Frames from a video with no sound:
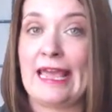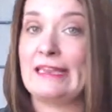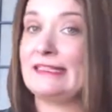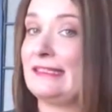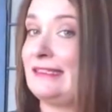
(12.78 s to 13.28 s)

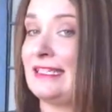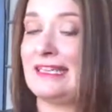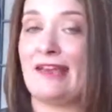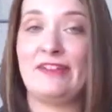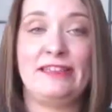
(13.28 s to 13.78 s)
and it
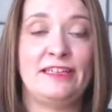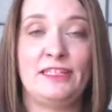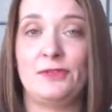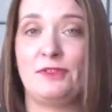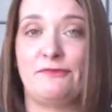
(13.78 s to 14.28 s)
doesn't have anything
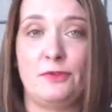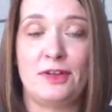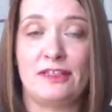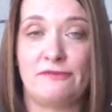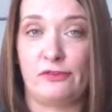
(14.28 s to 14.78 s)
to do with
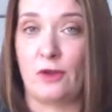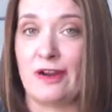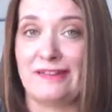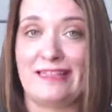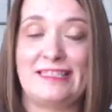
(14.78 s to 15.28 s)
food on the
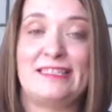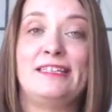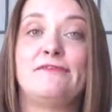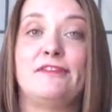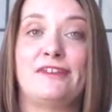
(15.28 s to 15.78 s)
floor. That's a
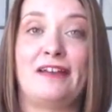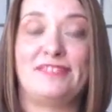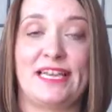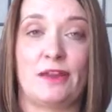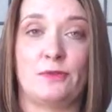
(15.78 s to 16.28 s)
different
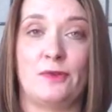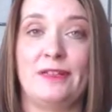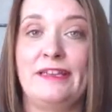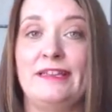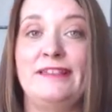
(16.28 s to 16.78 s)
five second rule.